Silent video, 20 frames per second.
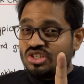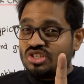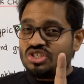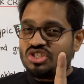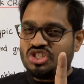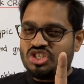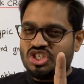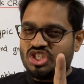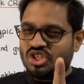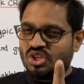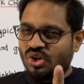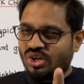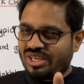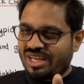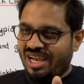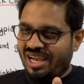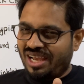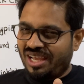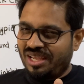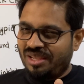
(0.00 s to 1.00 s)

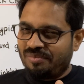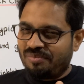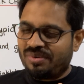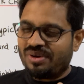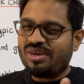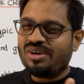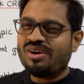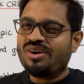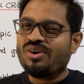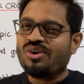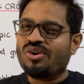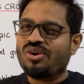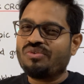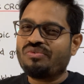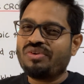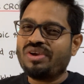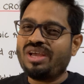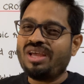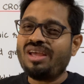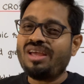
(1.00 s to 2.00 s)
genotype
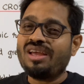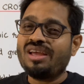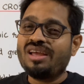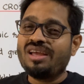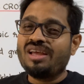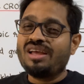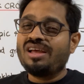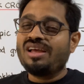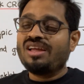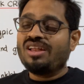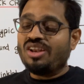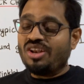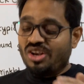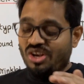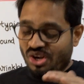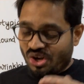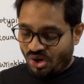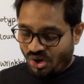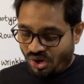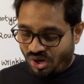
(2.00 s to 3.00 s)
of a
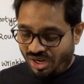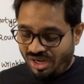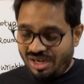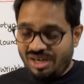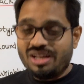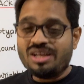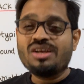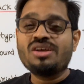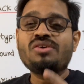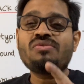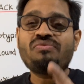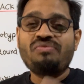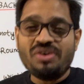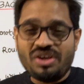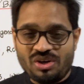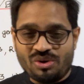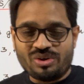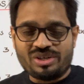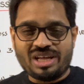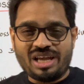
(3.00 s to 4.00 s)

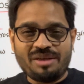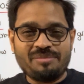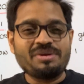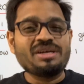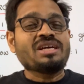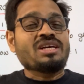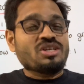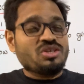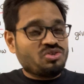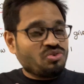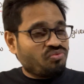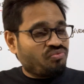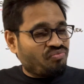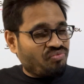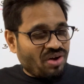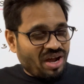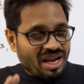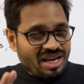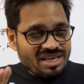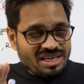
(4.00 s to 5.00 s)
non-phenotype. To
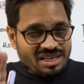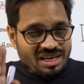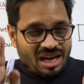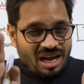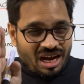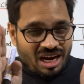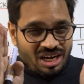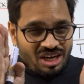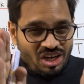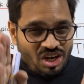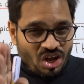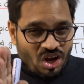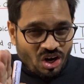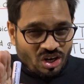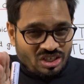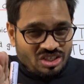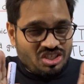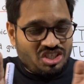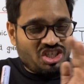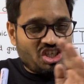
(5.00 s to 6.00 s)
find an
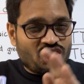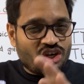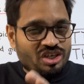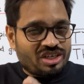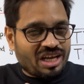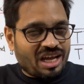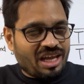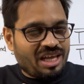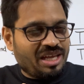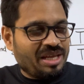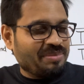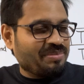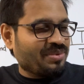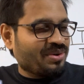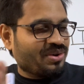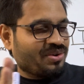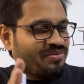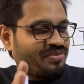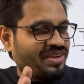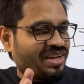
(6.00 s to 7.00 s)
unknown genotype
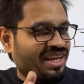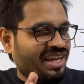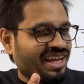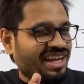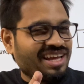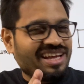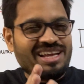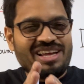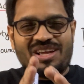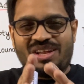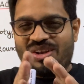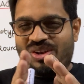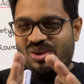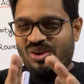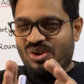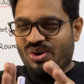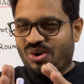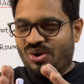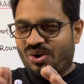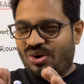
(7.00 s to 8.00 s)
of a
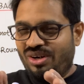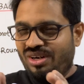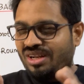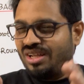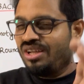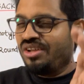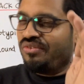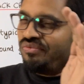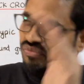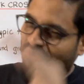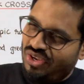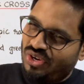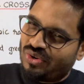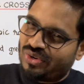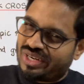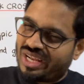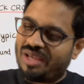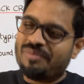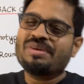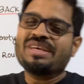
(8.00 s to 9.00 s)

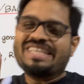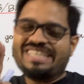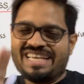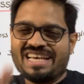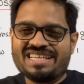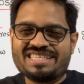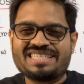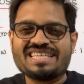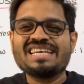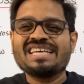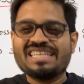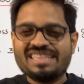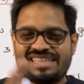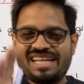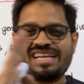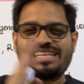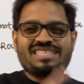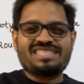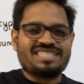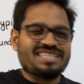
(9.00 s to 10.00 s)
non-phenotype. Yes,
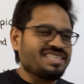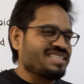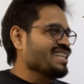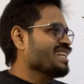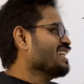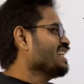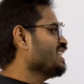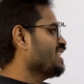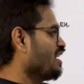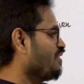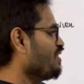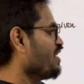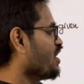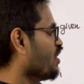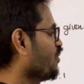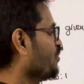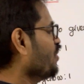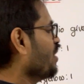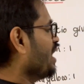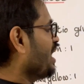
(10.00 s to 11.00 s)
that's it. Here we
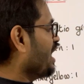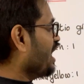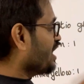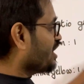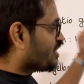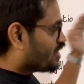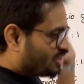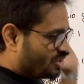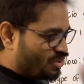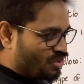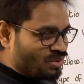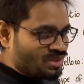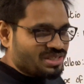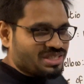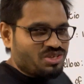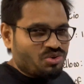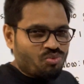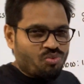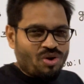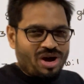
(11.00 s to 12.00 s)
go. A cross
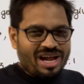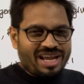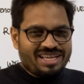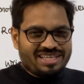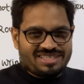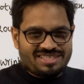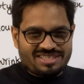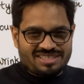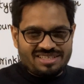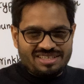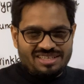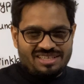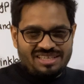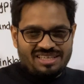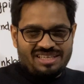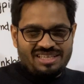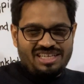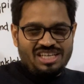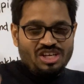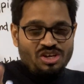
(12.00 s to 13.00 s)
devised
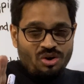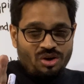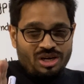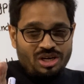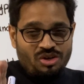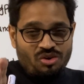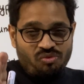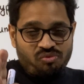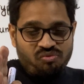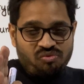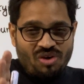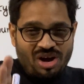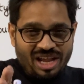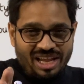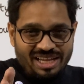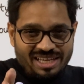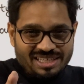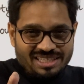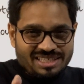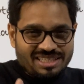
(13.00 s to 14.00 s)
in order to
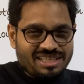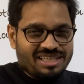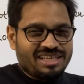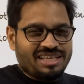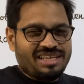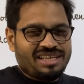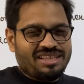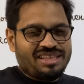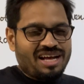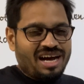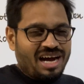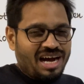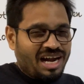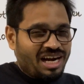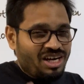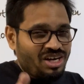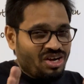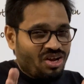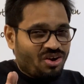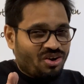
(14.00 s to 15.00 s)
find the
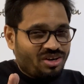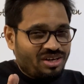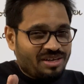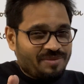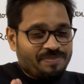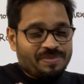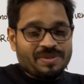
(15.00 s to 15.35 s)
unknown